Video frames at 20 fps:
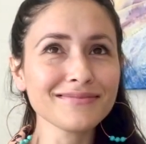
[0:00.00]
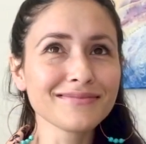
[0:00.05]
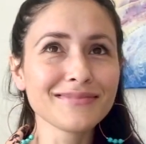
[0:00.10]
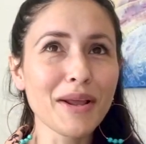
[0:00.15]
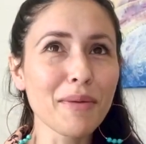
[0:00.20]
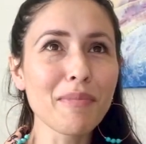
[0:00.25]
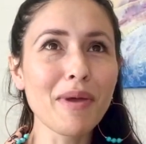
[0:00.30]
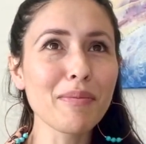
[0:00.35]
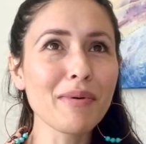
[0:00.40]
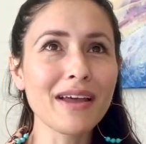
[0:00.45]

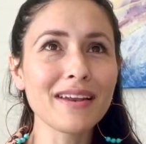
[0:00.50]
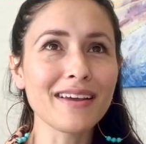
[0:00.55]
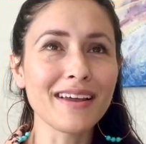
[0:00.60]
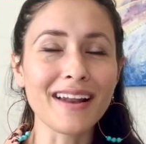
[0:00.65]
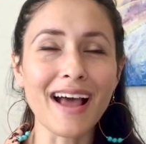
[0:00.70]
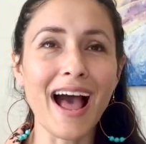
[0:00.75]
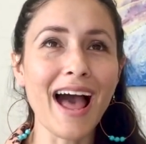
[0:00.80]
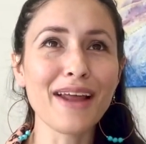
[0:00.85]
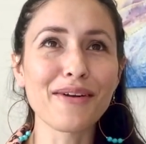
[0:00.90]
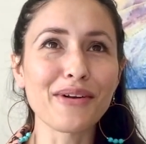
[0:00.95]
maybe I
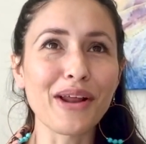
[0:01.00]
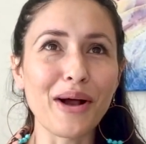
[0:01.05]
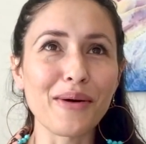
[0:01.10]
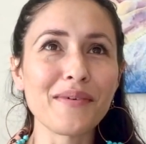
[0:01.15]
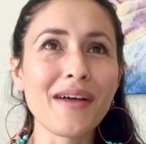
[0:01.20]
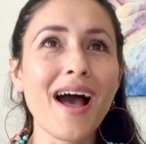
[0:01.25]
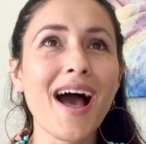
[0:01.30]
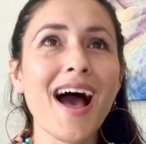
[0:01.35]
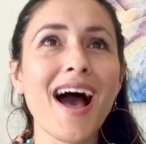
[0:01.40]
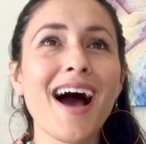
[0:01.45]
did, I don't know.
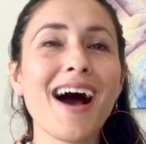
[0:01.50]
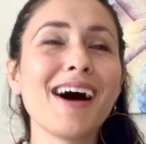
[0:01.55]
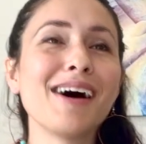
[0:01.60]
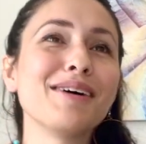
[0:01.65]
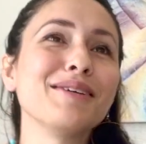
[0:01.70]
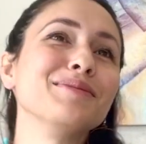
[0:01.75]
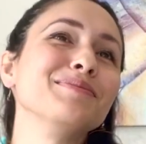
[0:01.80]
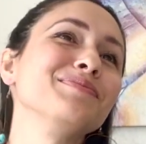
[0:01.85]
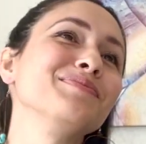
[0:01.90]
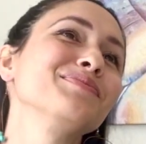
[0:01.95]

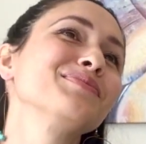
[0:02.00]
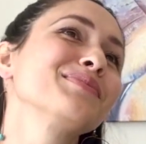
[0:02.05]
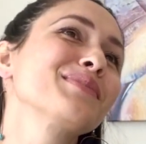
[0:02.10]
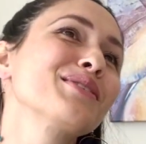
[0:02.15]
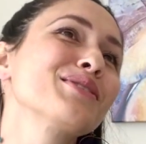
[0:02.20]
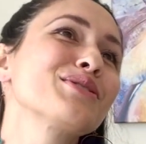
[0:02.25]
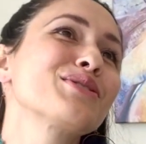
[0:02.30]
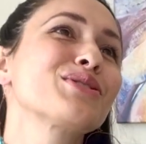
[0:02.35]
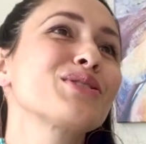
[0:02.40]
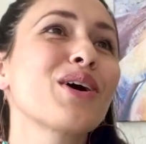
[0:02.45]

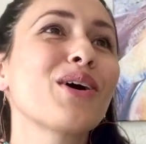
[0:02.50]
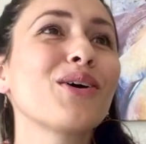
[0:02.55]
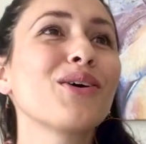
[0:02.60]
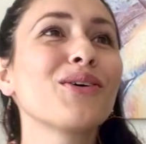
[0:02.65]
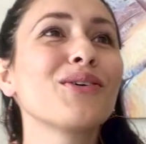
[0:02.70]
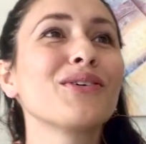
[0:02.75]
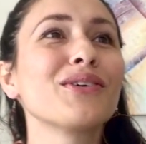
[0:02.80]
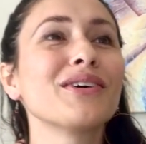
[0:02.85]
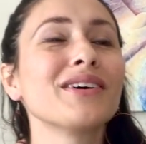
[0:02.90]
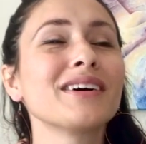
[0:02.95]

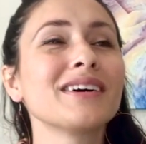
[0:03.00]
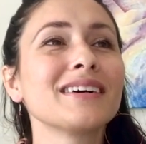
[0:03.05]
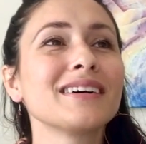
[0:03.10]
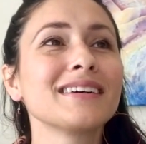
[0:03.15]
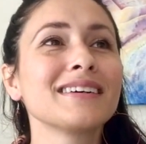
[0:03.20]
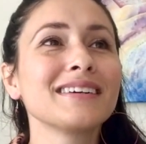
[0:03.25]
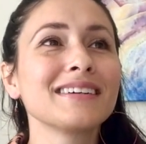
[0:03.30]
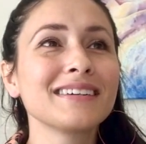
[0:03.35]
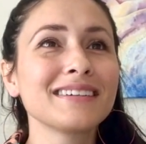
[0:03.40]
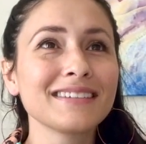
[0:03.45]
So
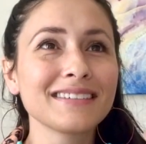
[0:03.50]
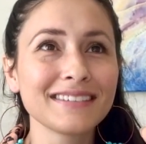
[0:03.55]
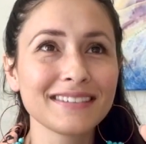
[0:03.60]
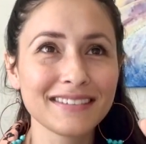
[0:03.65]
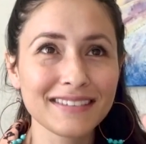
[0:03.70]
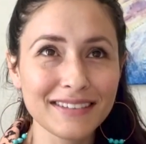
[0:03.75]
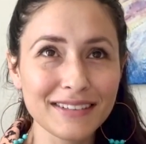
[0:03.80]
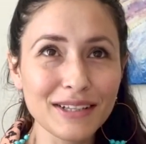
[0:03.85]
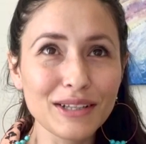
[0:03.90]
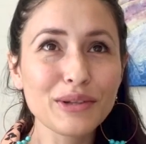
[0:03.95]

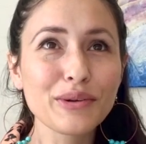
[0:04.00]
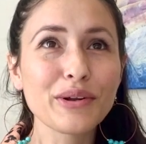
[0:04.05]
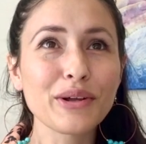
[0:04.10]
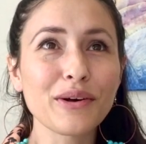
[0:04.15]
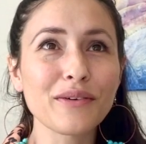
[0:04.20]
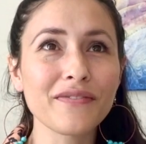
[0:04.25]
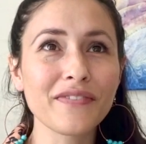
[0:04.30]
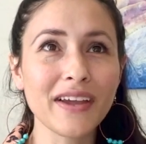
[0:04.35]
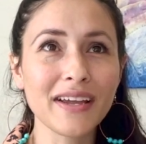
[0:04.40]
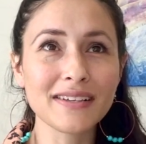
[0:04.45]
the
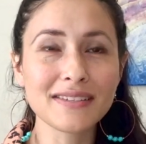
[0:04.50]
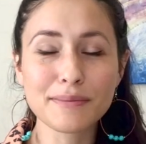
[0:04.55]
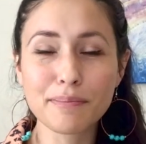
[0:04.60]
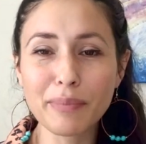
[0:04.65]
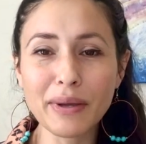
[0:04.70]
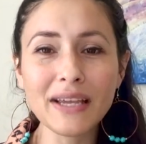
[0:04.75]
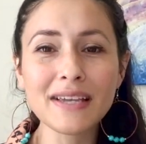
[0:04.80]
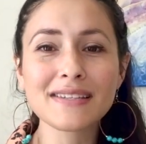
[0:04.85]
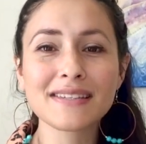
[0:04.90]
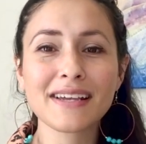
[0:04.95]
luteal phase,
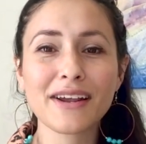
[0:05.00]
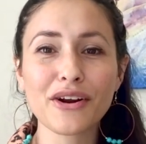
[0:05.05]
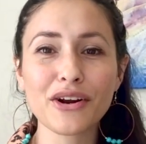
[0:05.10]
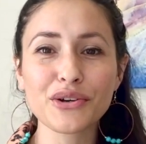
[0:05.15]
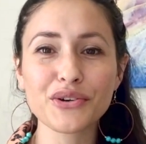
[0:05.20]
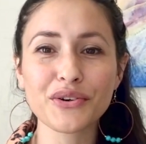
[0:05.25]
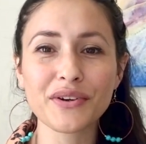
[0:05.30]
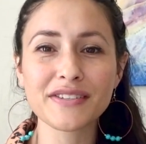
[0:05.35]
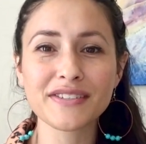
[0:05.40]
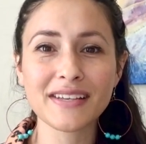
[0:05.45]
biggest
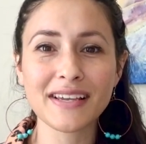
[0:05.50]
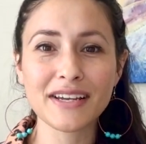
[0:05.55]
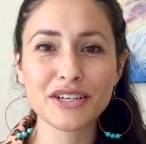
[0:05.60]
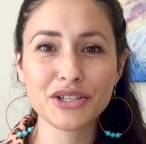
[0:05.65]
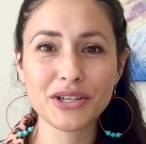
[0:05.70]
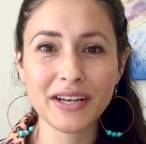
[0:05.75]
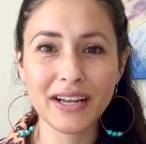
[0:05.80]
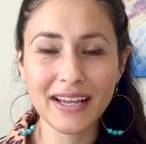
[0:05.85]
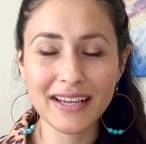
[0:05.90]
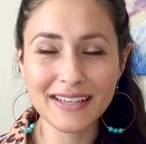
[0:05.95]

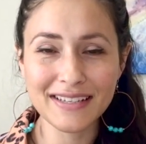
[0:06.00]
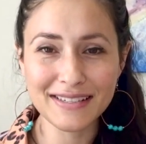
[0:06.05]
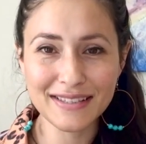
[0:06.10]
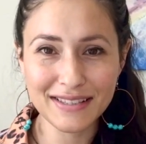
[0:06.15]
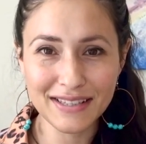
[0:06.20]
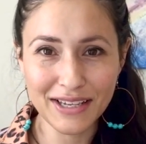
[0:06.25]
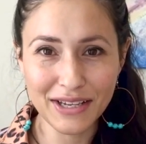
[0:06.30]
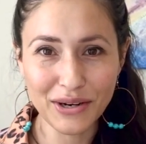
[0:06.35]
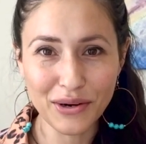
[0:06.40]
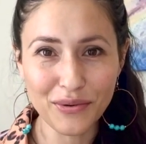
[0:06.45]
characterization is
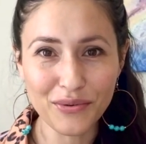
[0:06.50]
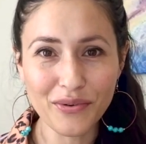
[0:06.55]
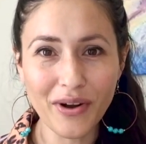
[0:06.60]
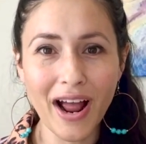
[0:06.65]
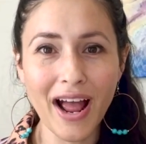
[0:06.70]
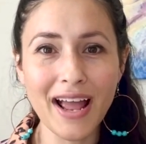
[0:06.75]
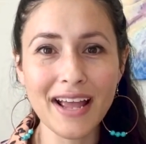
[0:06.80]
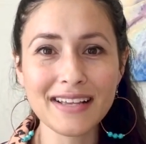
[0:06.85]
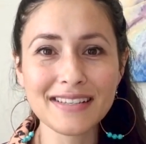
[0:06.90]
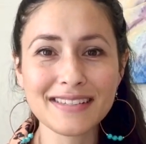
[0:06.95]
the
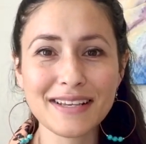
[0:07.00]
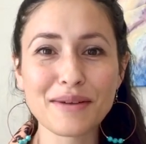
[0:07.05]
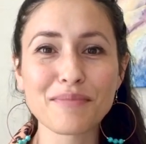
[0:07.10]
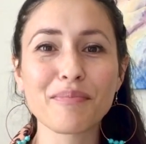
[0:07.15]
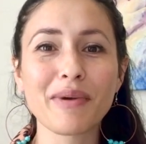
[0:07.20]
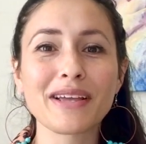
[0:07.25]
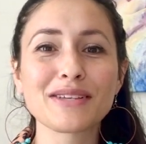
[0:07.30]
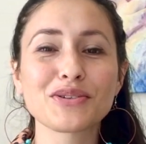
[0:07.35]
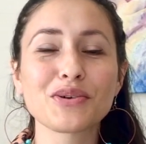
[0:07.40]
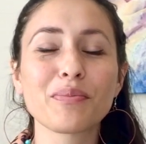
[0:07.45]
rise in
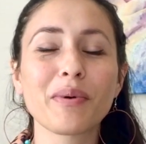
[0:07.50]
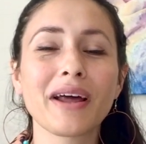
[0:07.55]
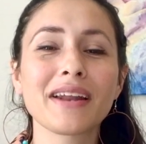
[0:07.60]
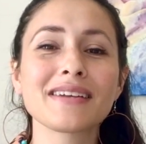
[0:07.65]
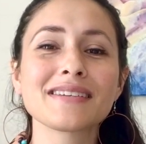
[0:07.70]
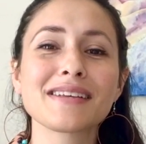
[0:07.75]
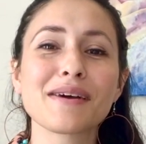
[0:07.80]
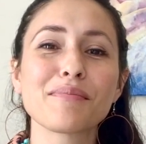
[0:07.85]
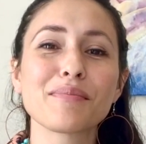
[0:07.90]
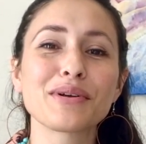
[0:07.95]
basal
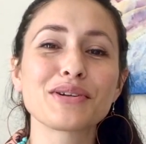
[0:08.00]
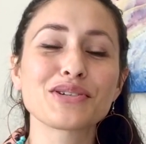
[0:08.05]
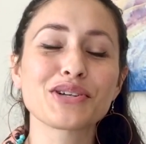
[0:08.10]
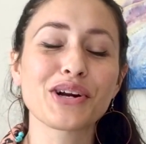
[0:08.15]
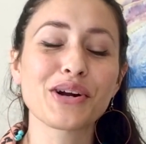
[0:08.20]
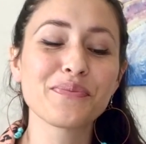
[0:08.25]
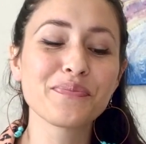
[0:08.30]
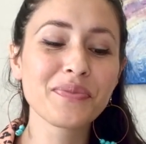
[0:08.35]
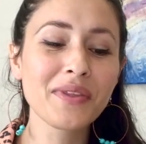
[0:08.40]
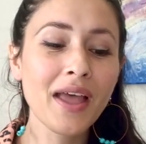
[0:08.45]
body
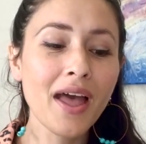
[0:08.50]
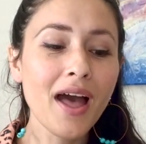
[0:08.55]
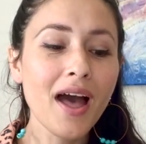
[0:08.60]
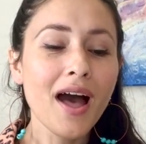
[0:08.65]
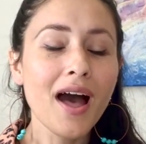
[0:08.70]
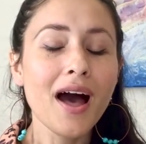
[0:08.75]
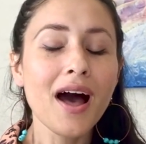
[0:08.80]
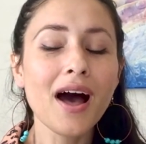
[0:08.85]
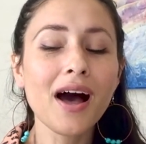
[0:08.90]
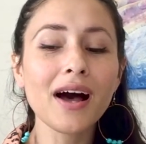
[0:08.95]
temperature.
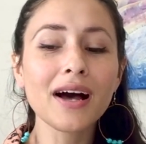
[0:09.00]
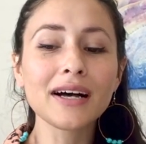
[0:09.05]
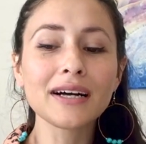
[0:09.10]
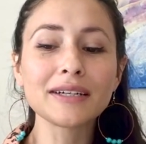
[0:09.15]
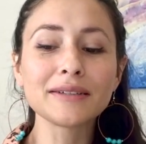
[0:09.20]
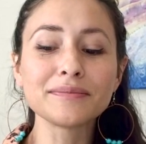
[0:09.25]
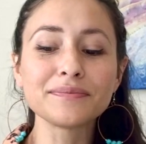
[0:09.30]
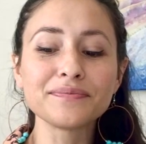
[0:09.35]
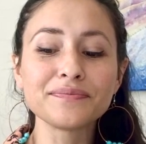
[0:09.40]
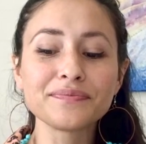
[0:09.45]

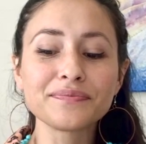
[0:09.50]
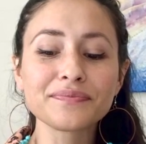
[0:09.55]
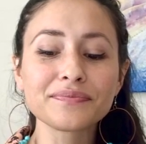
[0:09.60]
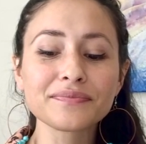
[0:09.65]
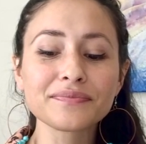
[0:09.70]
And